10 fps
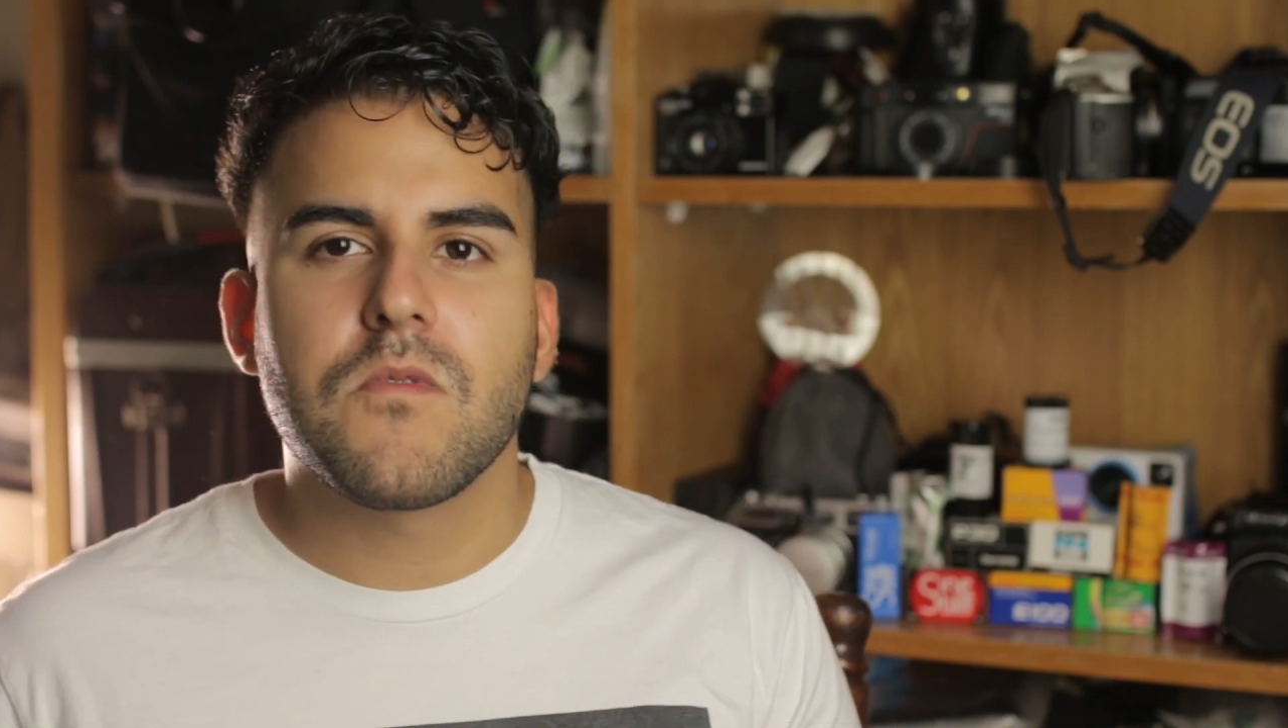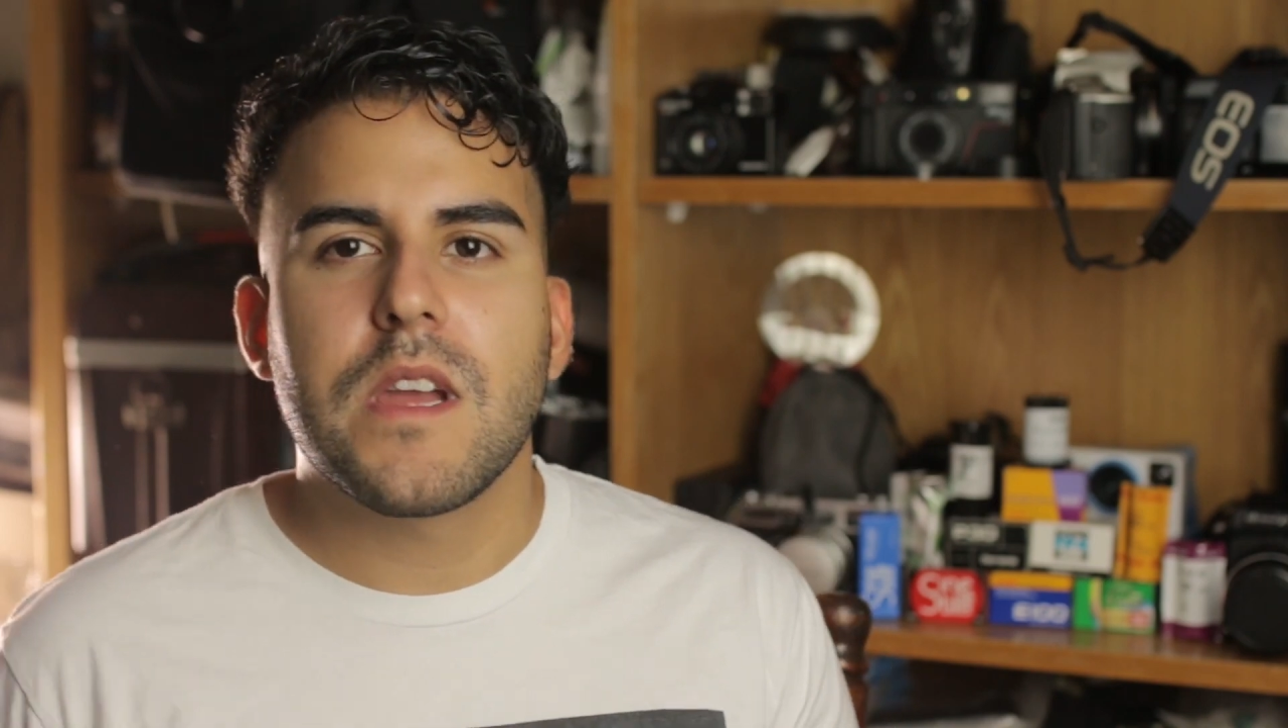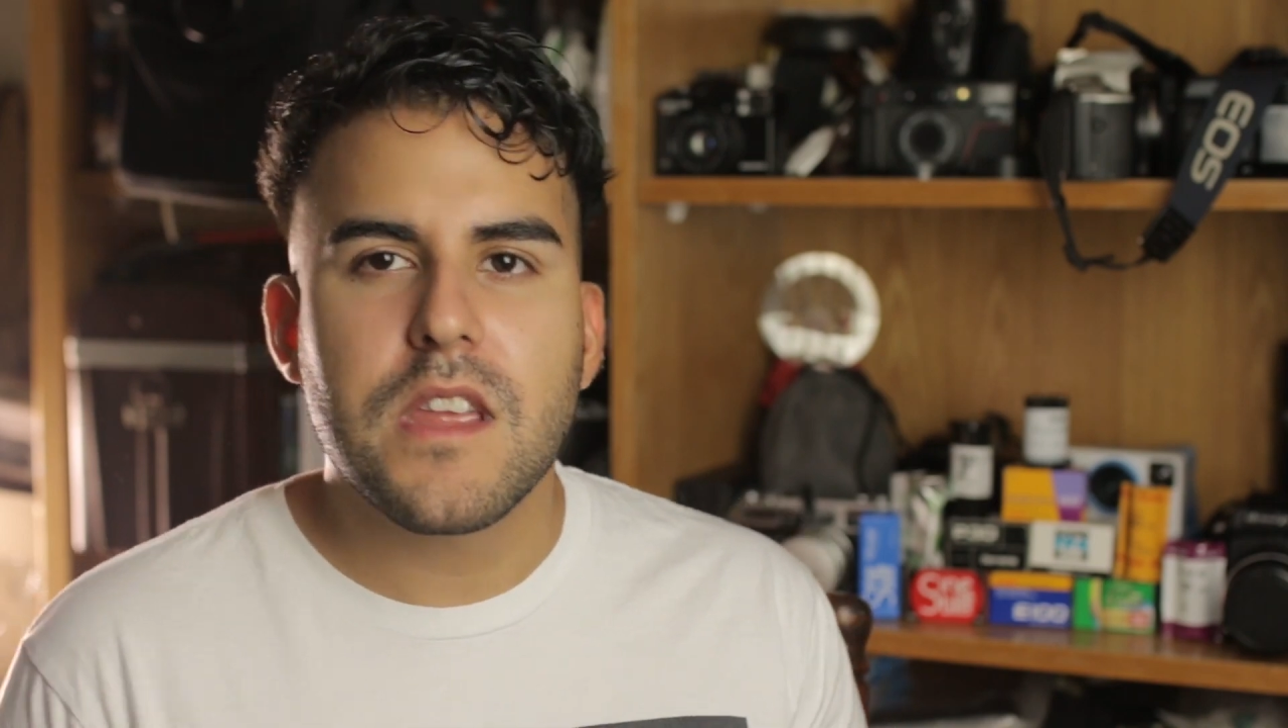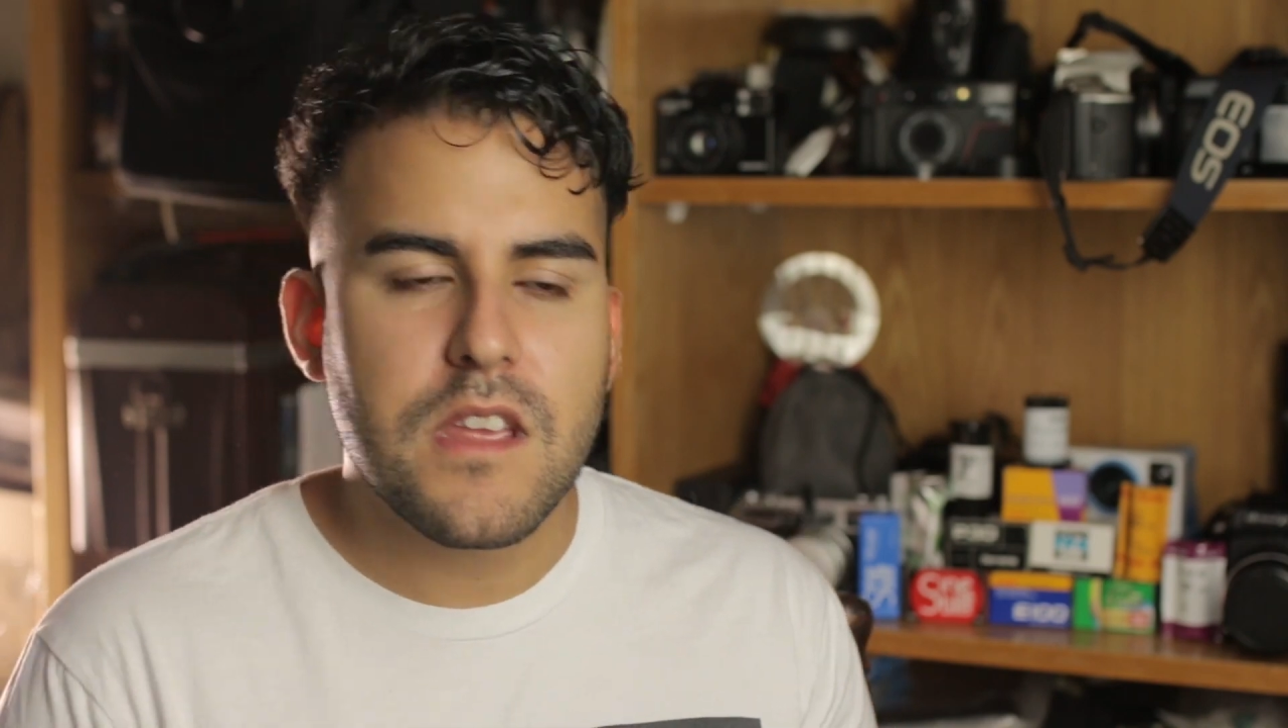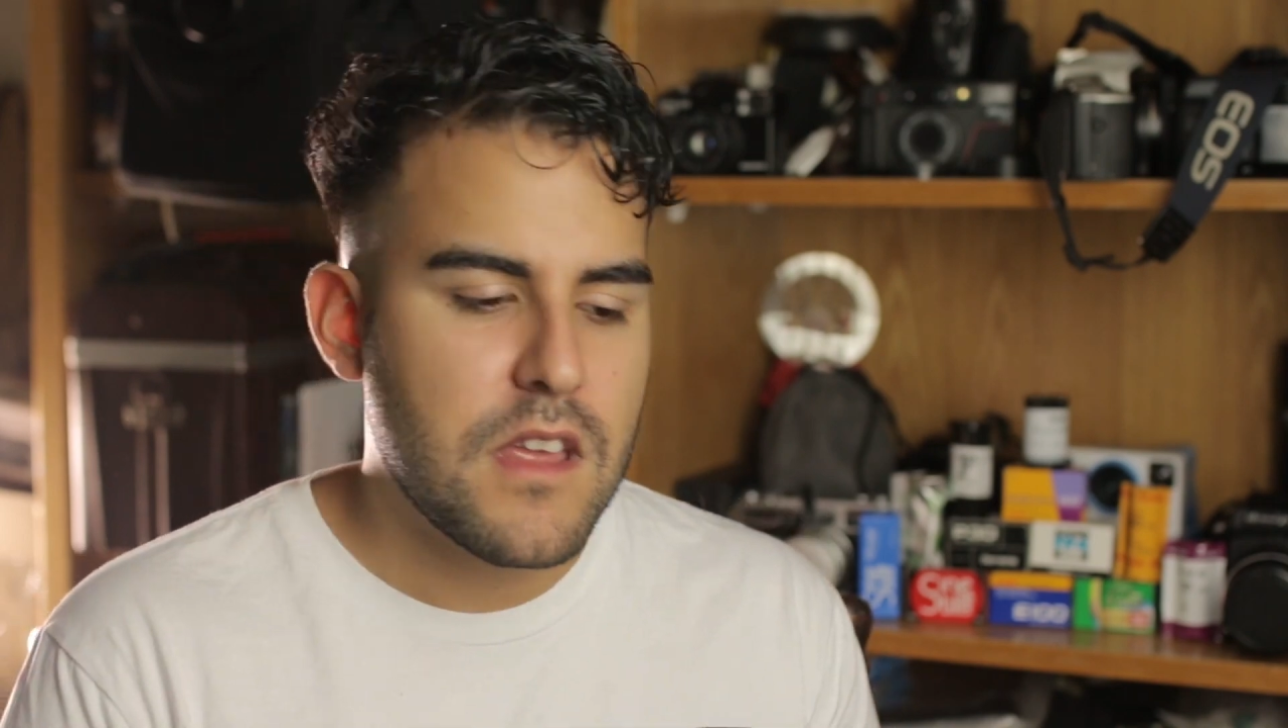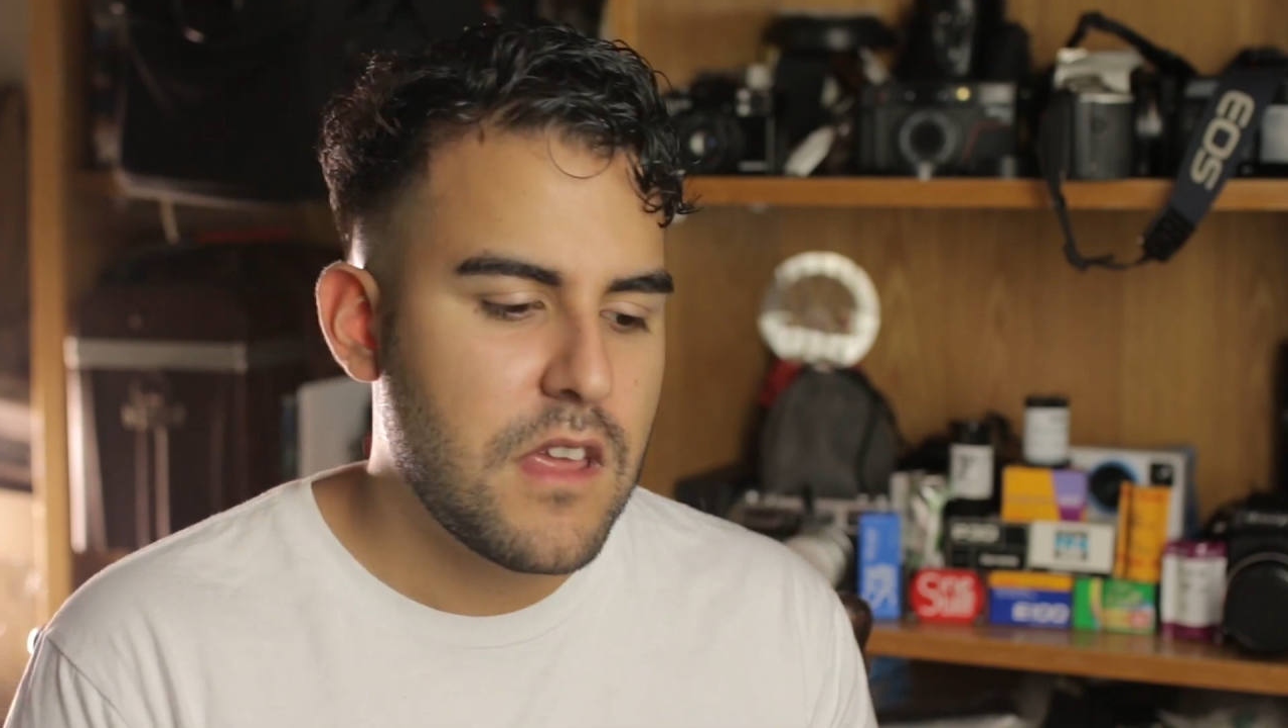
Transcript: way.